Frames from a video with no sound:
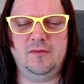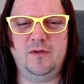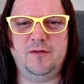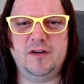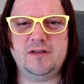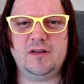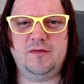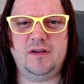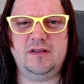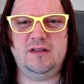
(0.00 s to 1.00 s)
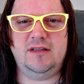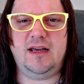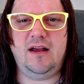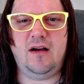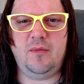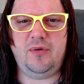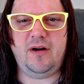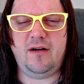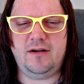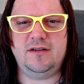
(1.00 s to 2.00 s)
first off, I should say I
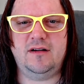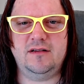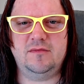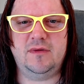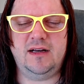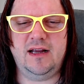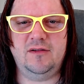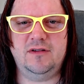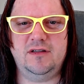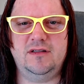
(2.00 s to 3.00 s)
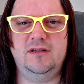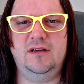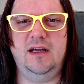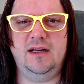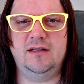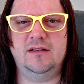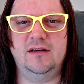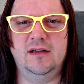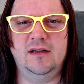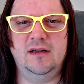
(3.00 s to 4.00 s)
prioritized my languages and
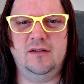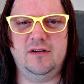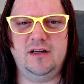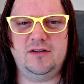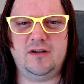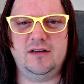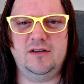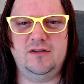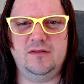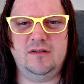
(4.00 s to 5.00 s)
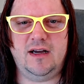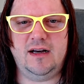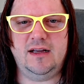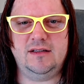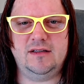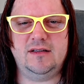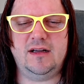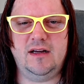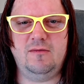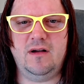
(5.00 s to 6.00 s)
really tried to do that and just
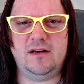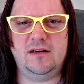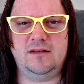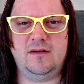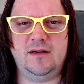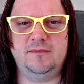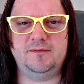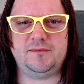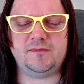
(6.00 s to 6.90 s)
study one at a time.